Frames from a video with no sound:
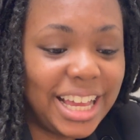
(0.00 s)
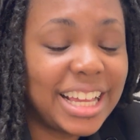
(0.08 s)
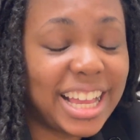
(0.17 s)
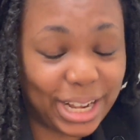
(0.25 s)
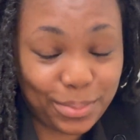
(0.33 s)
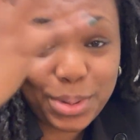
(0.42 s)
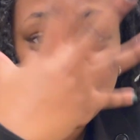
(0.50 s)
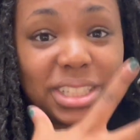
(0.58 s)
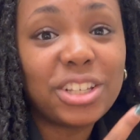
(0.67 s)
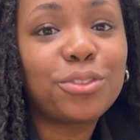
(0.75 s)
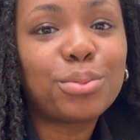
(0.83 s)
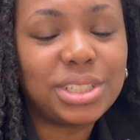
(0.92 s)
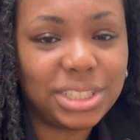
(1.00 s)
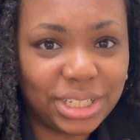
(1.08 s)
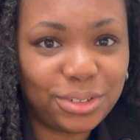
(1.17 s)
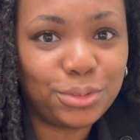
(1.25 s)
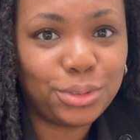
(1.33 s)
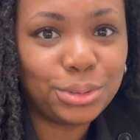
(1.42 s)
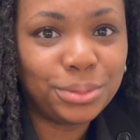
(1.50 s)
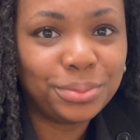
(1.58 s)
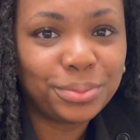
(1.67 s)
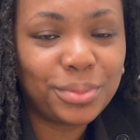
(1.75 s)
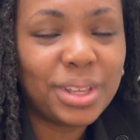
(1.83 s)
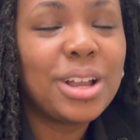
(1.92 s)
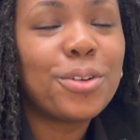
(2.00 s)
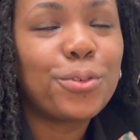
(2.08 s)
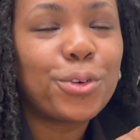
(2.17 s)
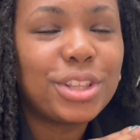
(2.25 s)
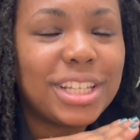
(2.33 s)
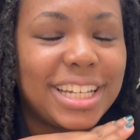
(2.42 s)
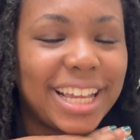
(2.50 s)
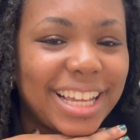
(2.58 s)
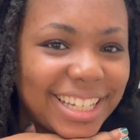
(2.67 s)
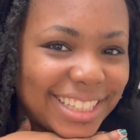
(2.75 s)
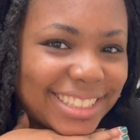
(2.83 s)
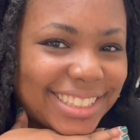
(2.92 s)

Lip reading: Gotta make myself presentable for the day.